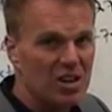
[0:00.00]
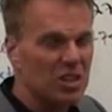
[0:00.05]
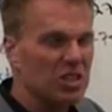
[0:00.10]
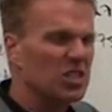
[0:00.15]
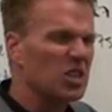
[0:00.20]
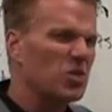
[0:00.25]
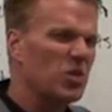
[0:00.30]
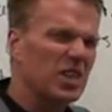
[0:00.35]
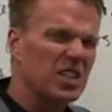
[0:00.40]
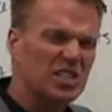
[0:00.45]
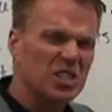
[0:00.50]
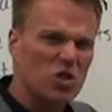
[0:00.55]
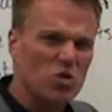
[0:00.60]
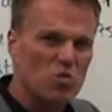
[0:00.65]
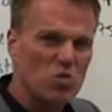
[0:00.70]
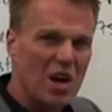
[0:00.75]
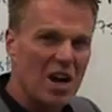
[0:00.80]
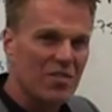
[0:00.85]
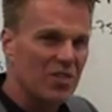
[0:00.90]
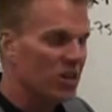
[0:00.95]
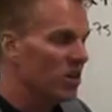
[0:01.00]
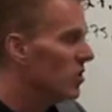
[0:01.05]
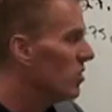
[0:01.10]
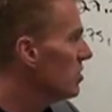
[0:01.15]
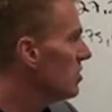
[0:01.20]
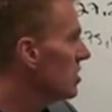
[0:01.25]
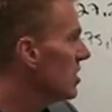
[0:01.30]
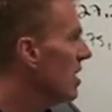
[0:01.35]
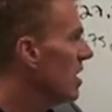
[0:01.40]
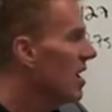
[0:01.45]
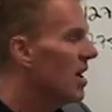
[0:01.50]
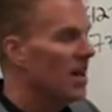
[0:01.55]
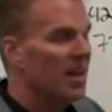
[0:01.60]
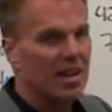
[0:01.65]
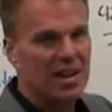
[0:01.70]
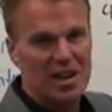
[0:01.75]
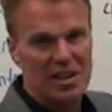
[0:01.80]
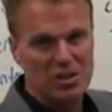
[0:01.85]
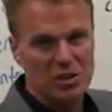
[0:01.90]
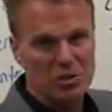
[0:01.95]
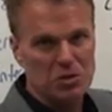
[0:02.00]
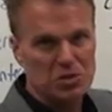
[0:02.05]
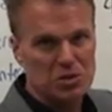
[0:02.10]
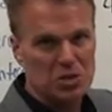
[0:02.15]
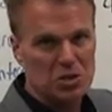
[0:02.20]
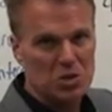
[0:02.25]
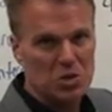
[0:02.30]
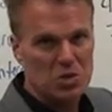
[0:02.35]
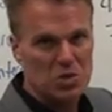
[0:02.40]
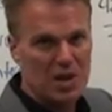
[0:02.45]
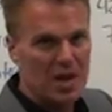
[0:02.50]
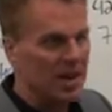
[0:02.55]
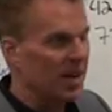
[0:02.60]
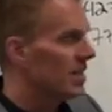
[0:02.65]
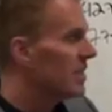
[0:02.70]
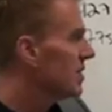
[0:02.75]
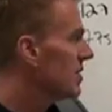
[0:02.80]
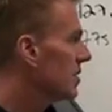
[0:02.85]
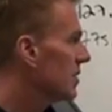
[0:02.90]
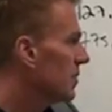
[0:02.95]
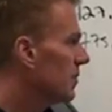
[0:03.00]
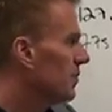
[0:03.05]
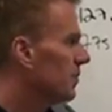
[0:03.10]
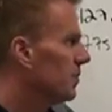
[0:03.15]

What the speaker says: just like we consider revenues, and those are credits.